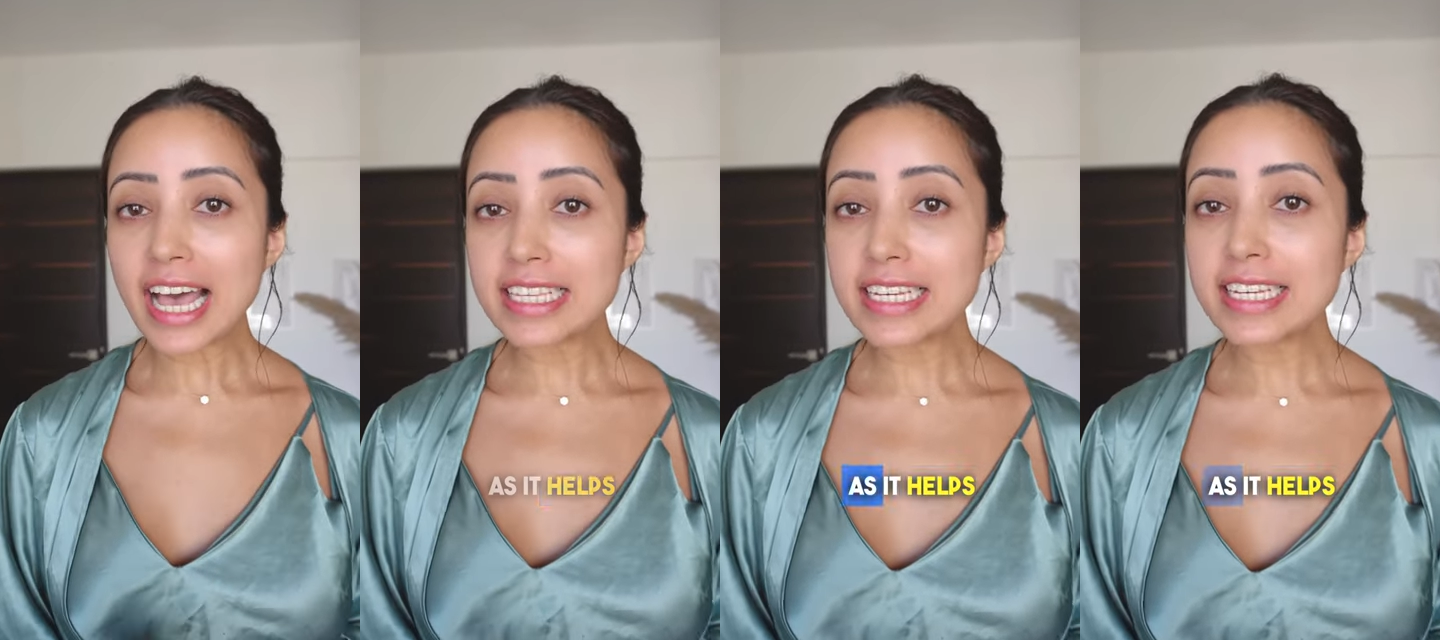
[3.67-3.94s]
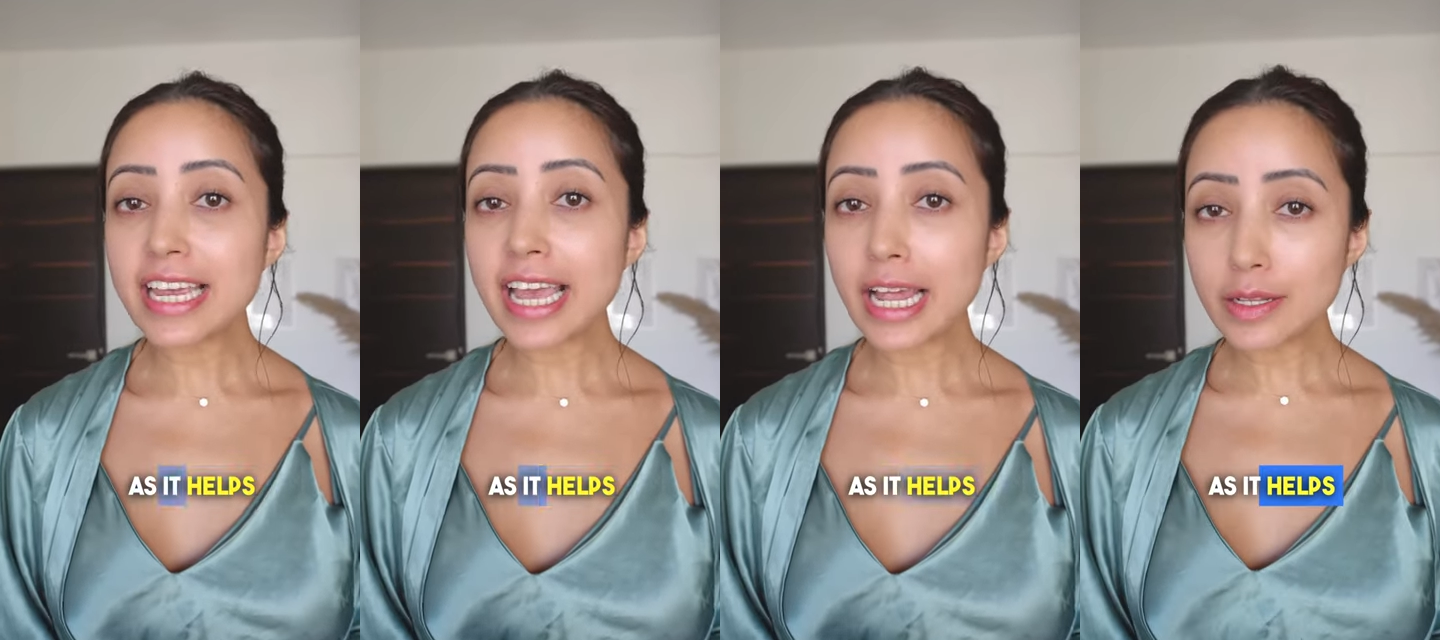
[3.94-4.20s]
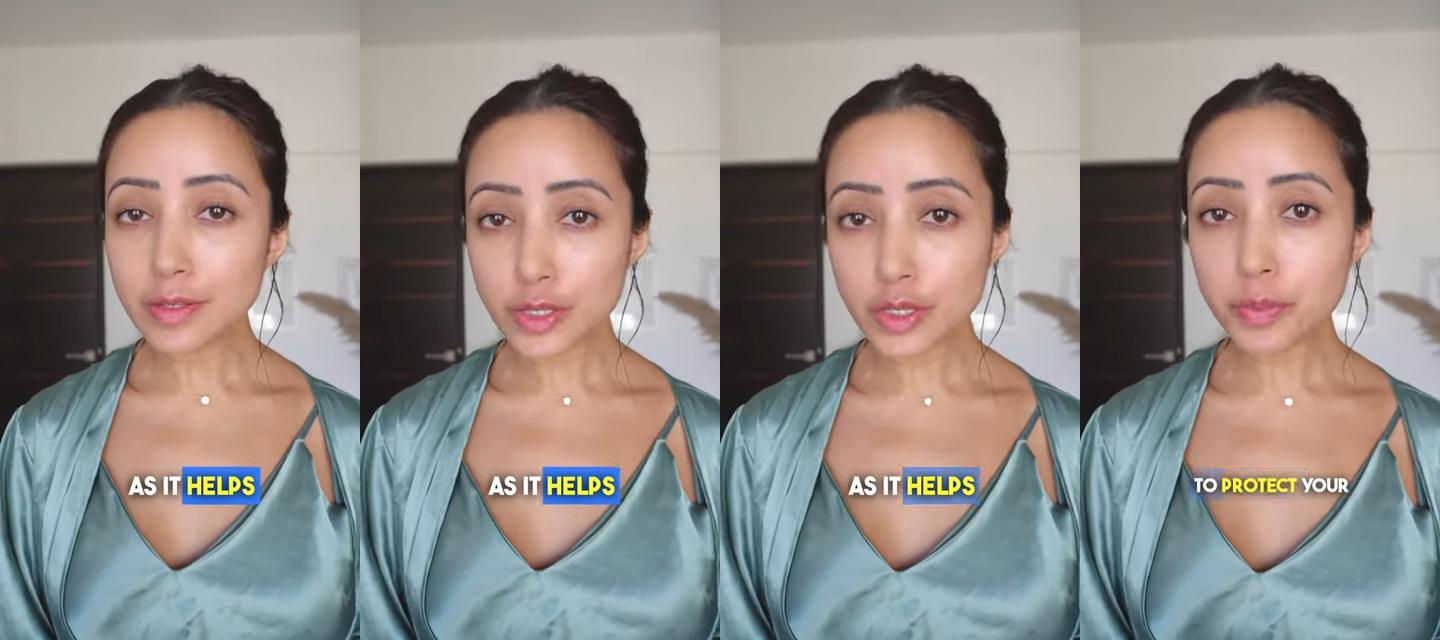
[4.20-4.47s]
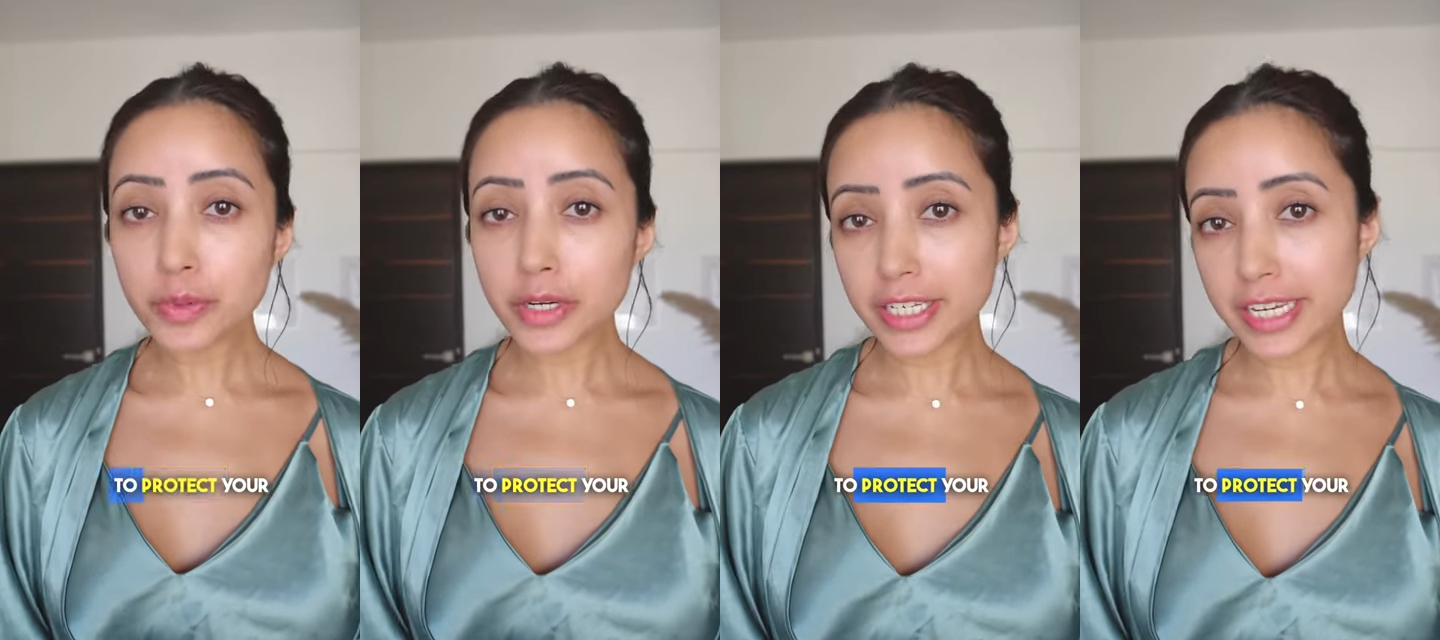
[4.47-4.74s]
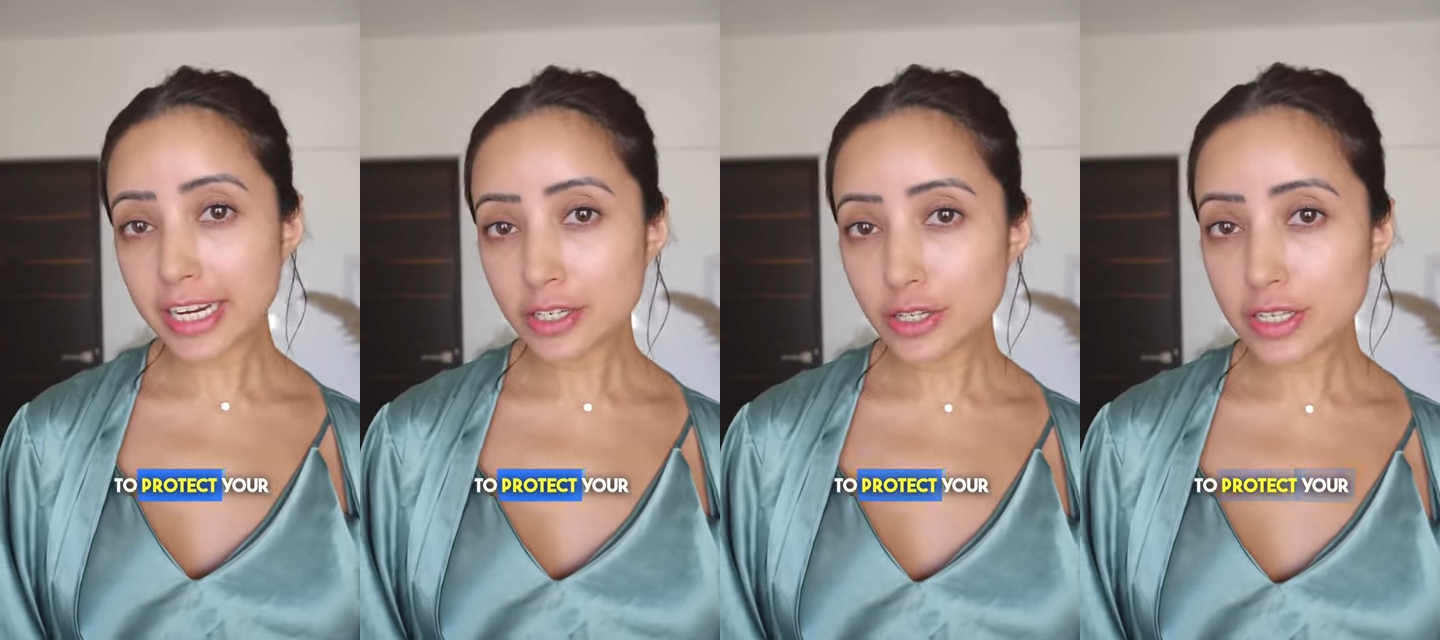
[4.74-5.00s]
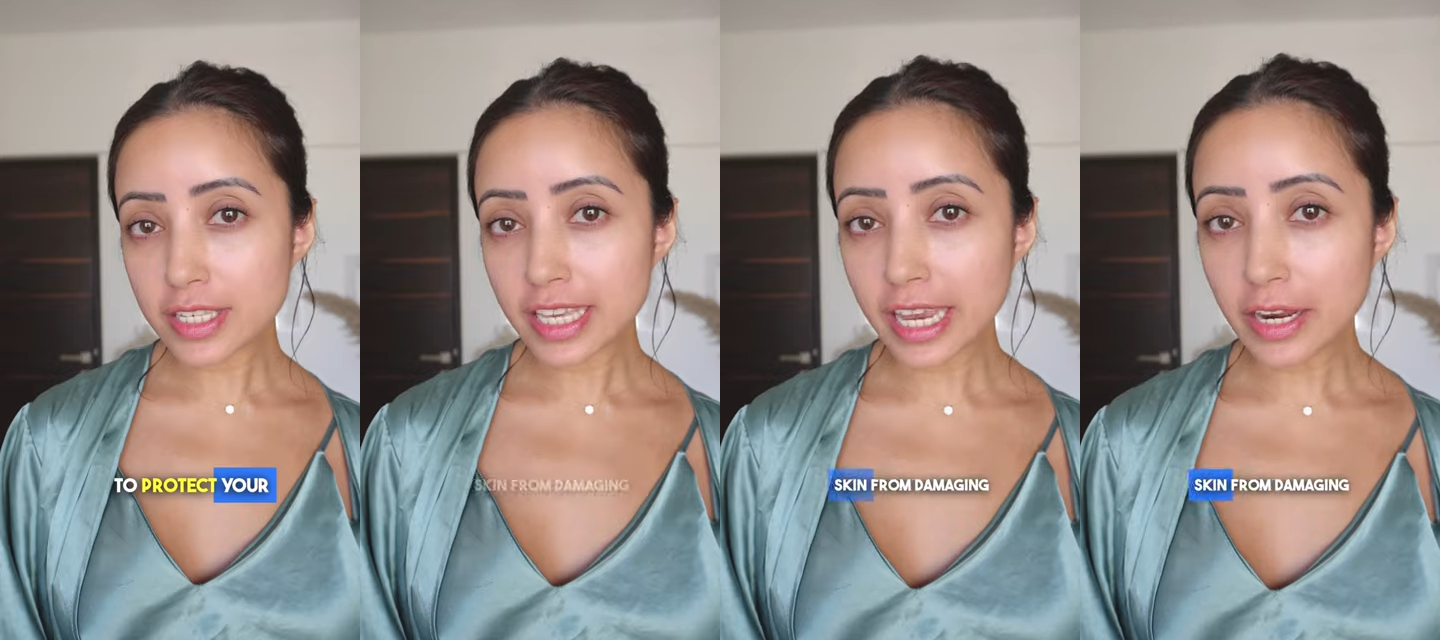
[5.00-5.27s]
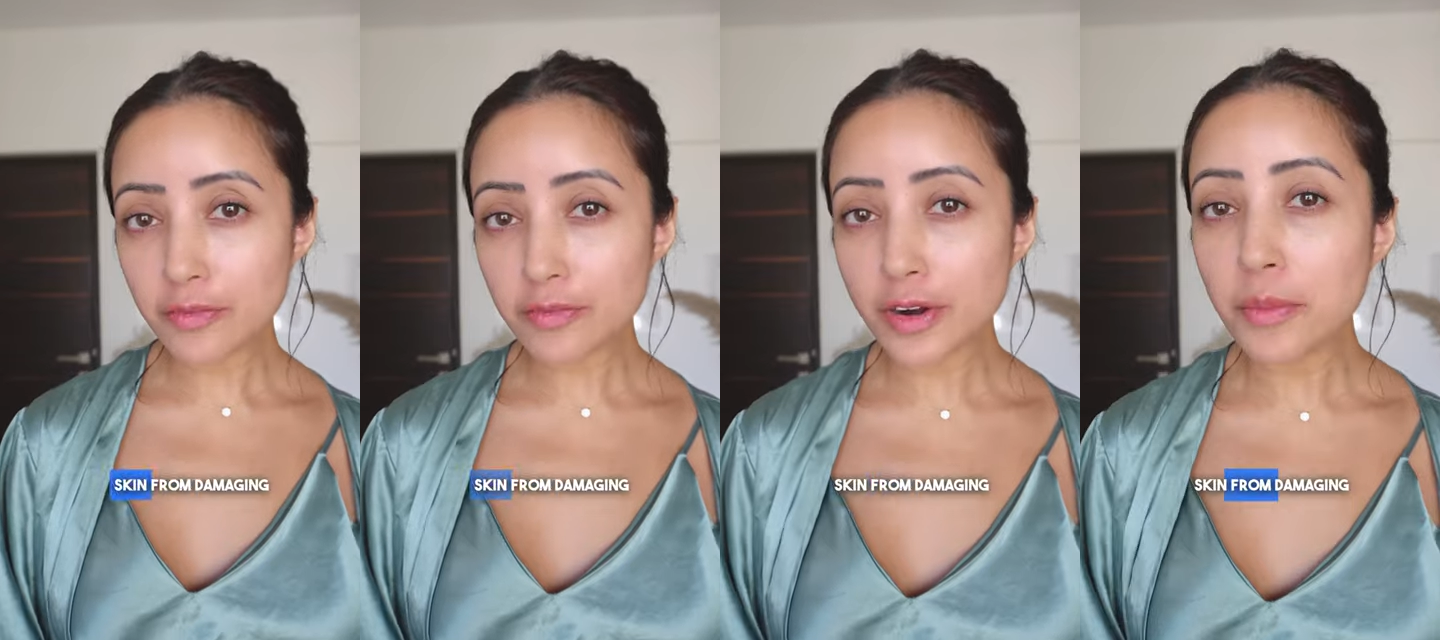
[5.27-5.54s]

as it helps to protect your skin